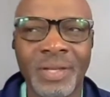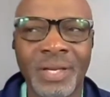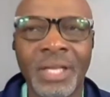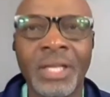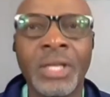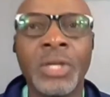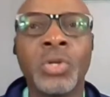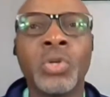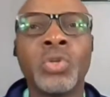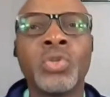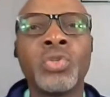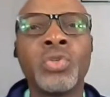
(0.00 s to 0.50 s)

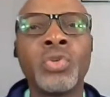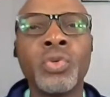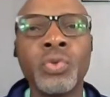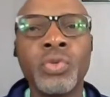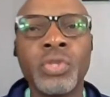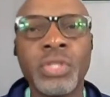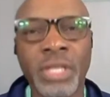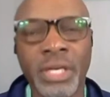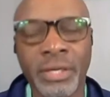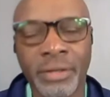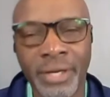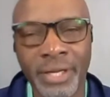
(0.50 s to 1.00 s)
little too
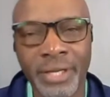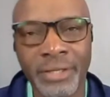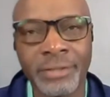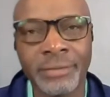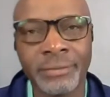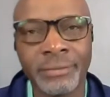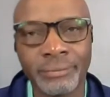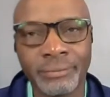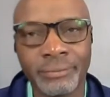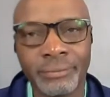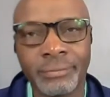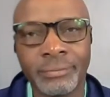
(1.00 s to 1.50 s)
serious.
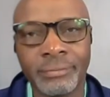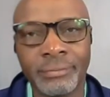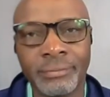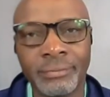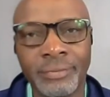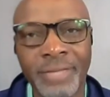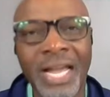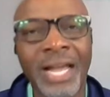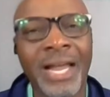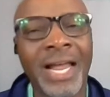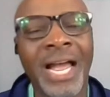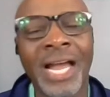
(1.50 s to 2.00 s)

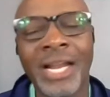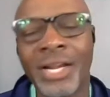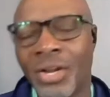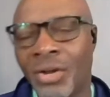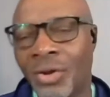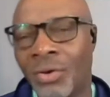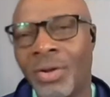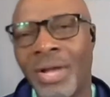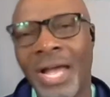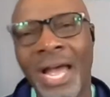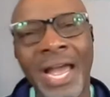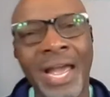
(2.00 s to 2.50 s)
I
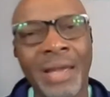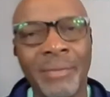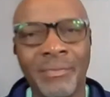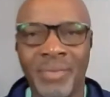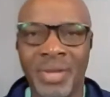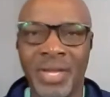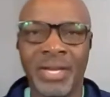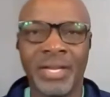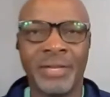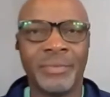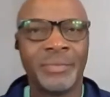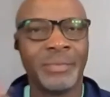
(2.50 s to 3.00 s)
know, I
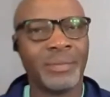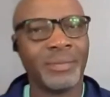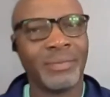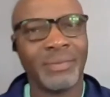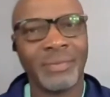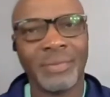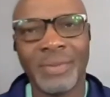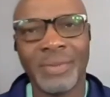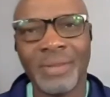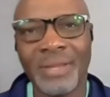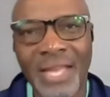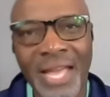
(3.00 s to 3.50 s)
admit it.
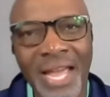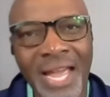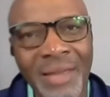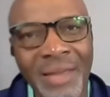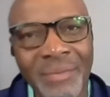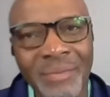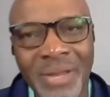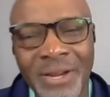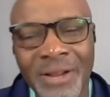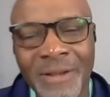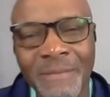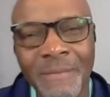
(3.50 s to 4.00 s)
I
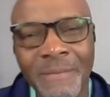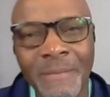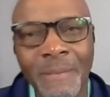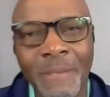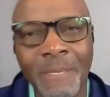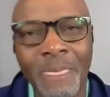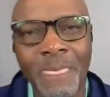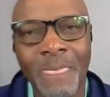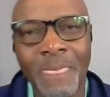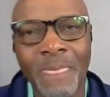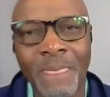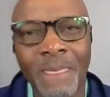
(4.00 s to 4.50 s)
admit it.
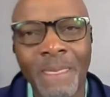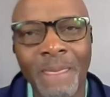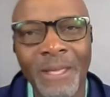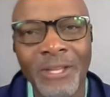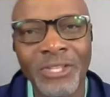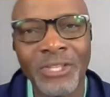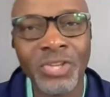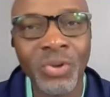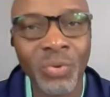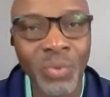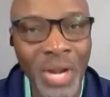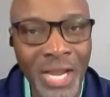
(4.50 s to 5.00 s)

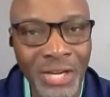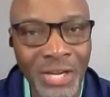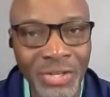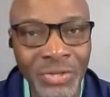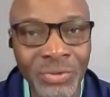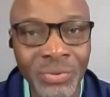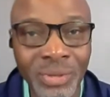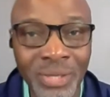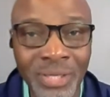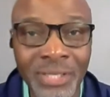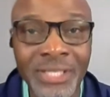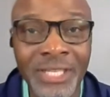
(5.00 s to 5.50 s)
And so what I
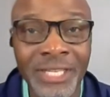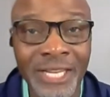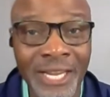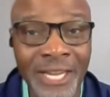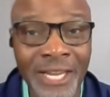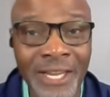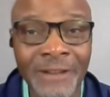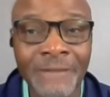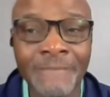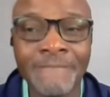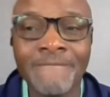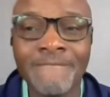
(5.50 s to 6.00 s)
do is,
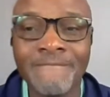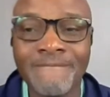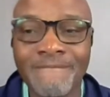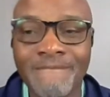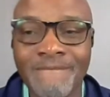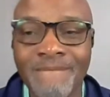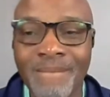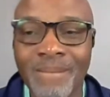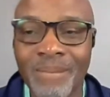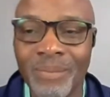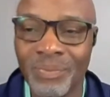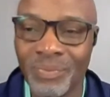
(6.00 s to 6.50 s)
again,
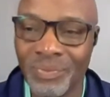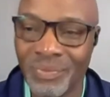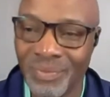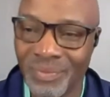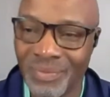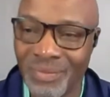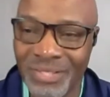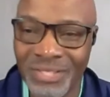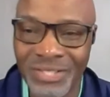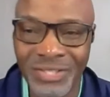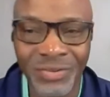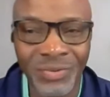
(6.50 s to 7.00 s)

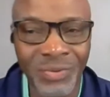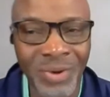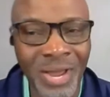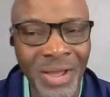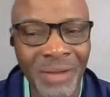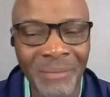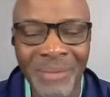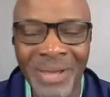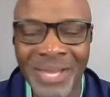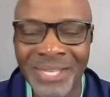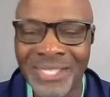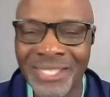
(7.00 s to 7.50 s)

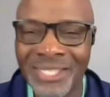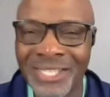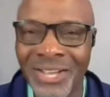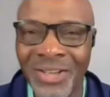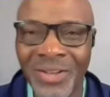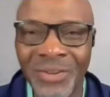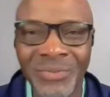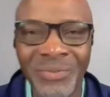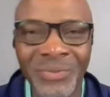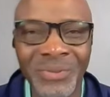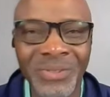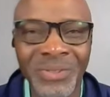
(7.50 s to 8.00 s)
surround
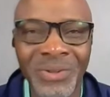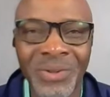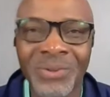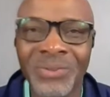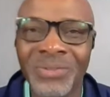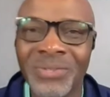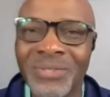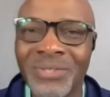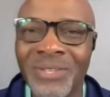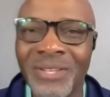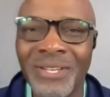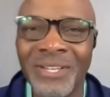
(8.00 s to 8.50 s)
myself with
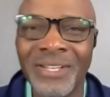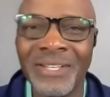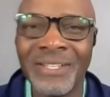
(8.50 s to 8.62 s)
those